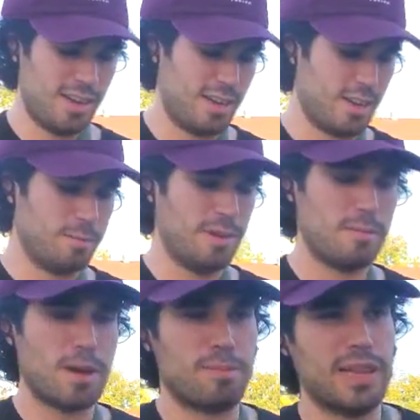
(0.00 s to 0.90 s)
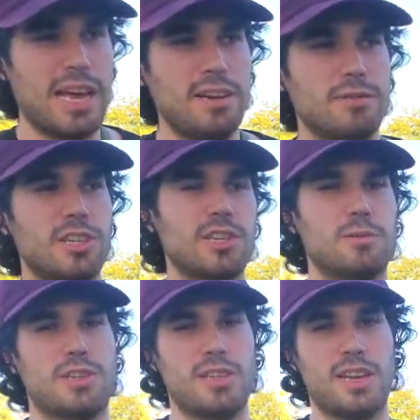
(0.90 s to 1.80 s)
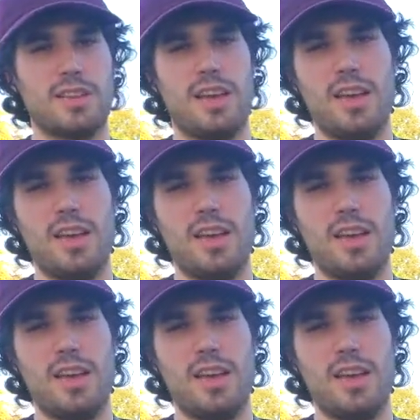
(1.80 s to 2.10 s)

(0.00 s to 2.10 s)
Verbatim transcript: Um, my plan originally was to get the